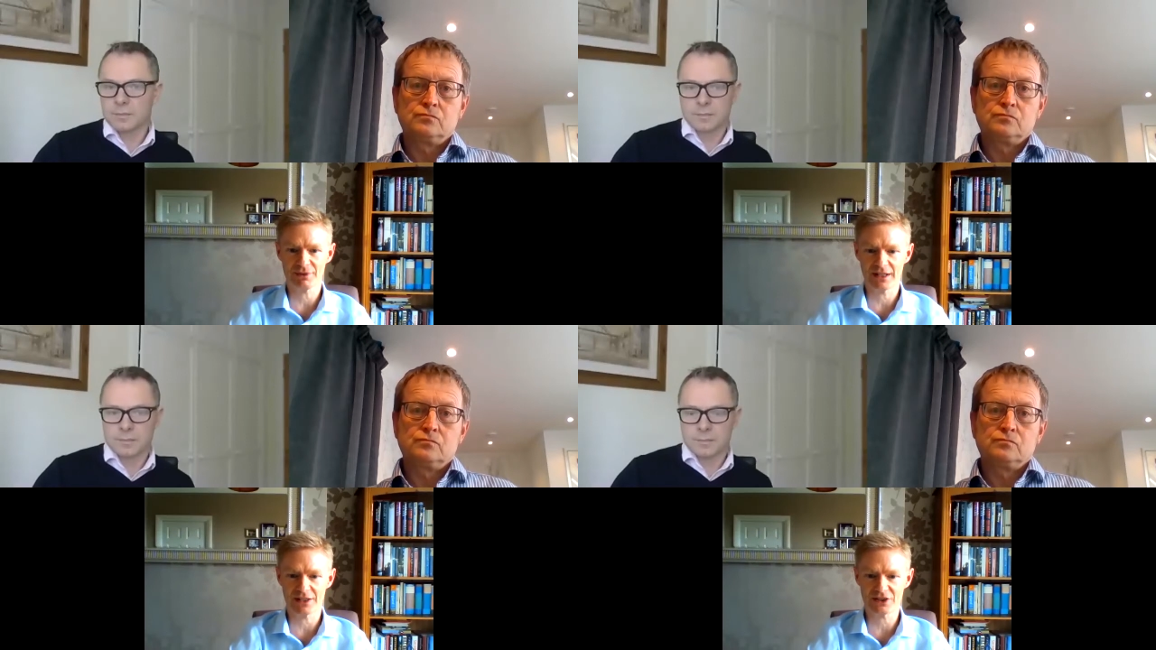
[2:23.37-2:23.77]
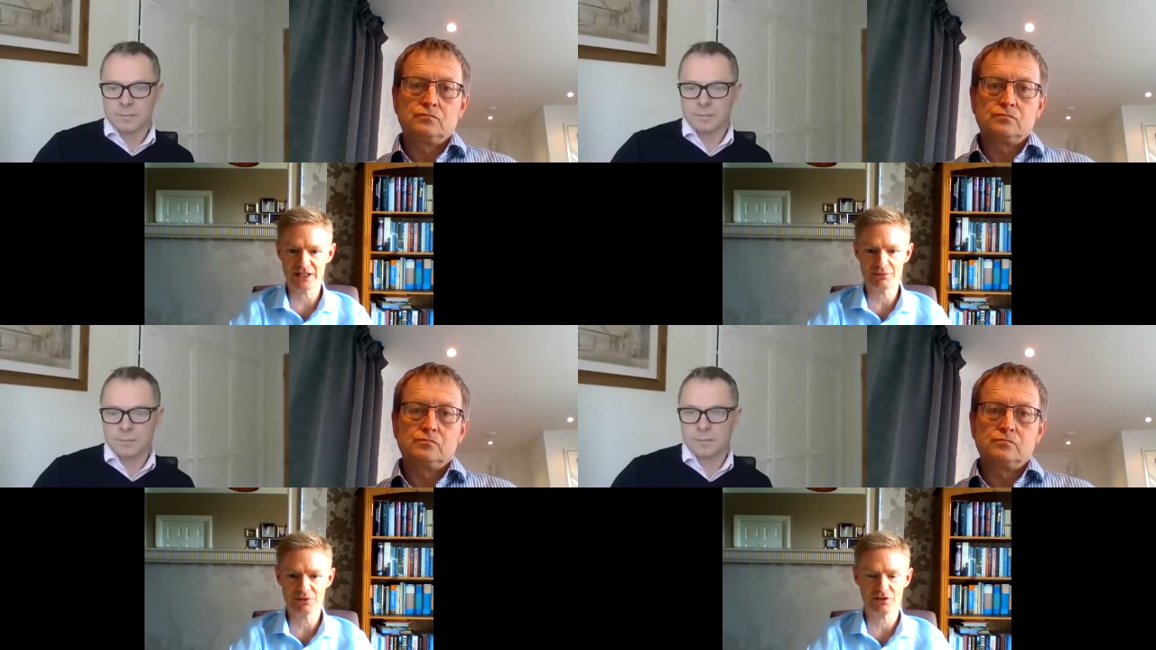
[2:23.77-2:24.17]

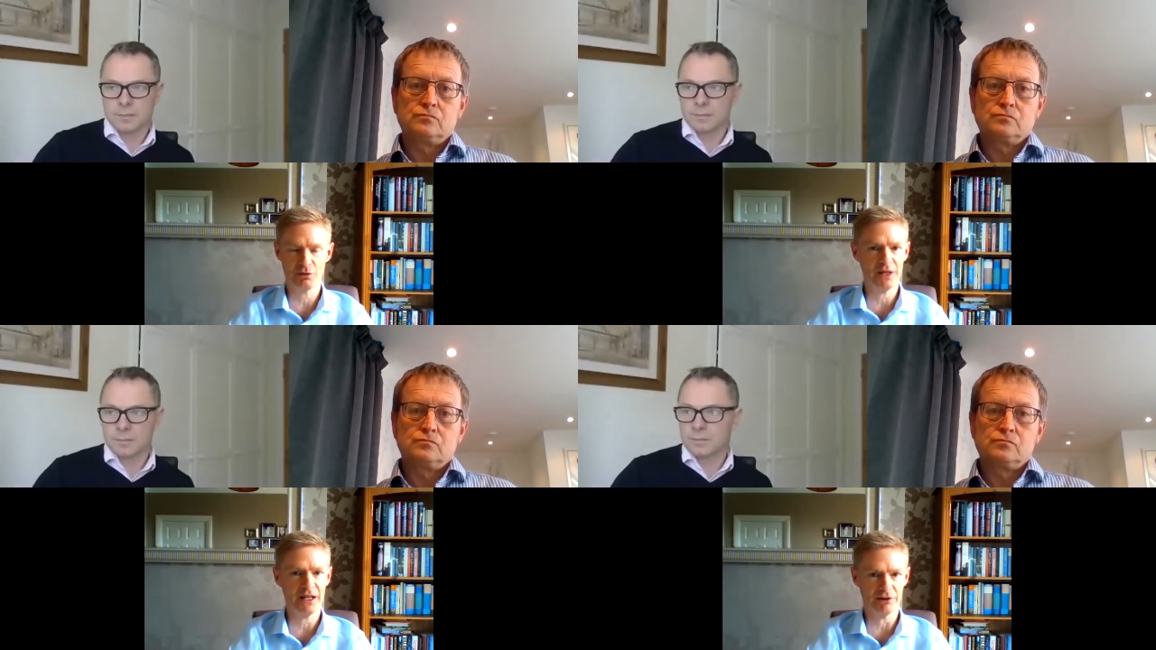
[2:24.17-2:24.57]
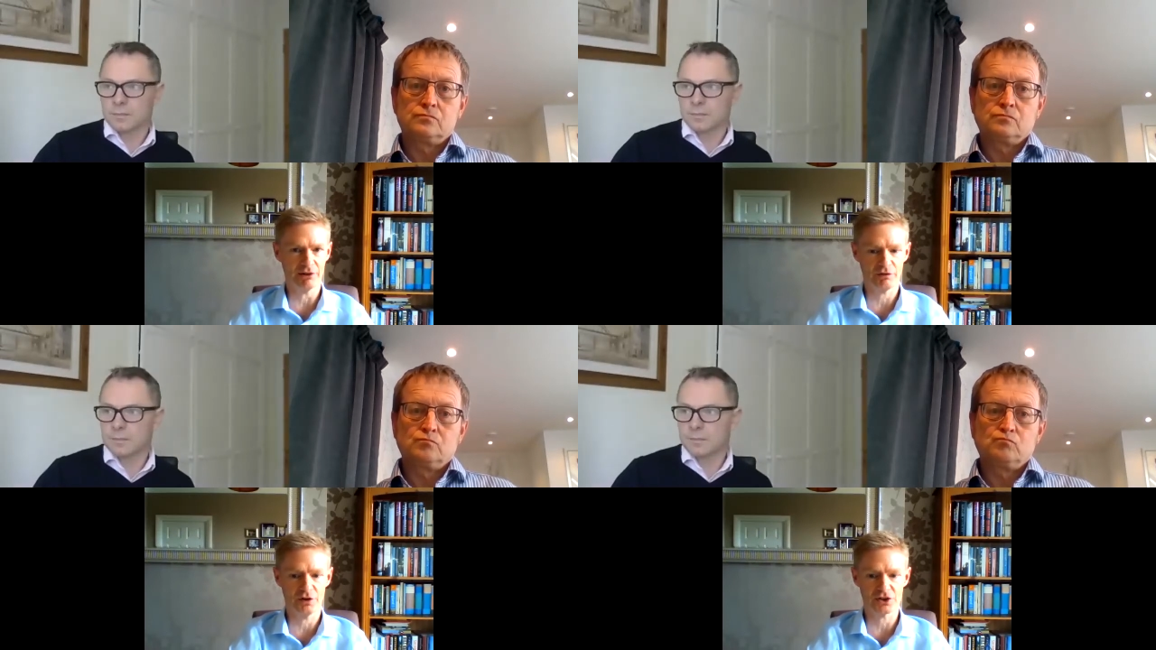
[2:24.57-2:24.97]
Speaker 1: seems familiar
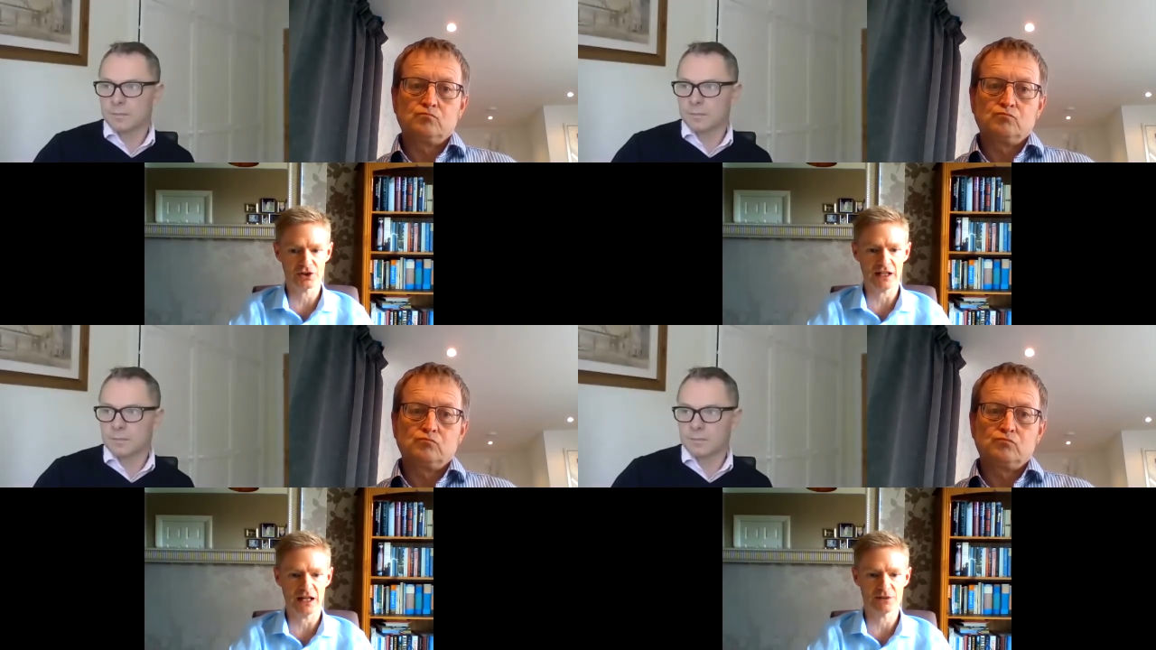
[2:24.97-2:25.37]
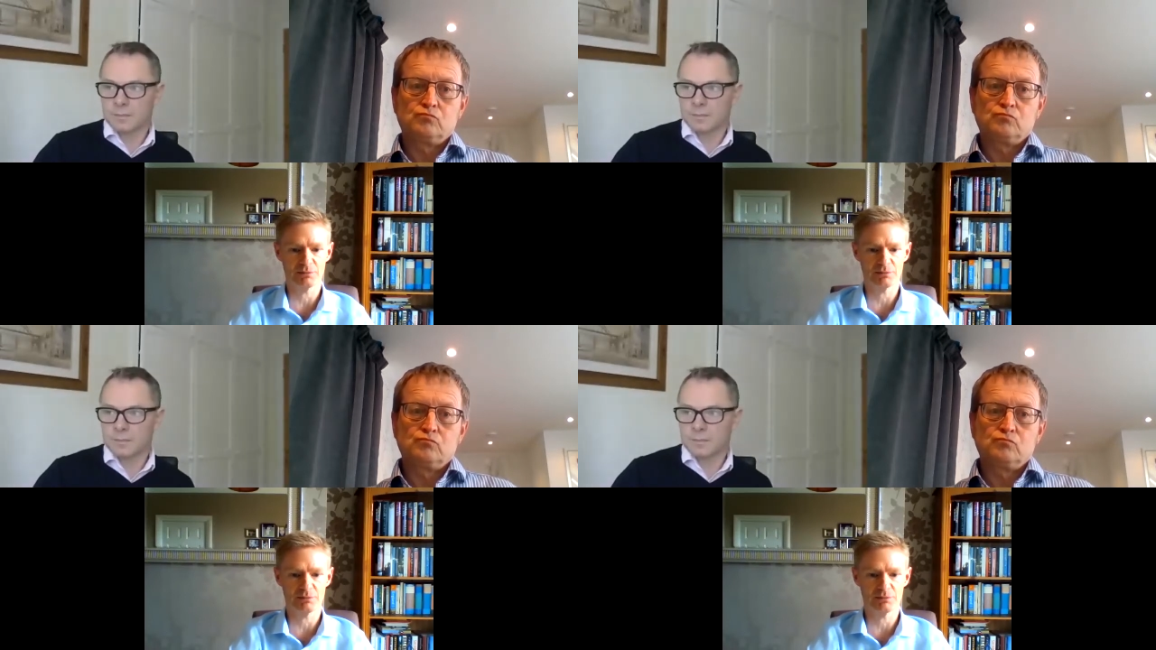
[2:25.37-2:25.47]
at first glance,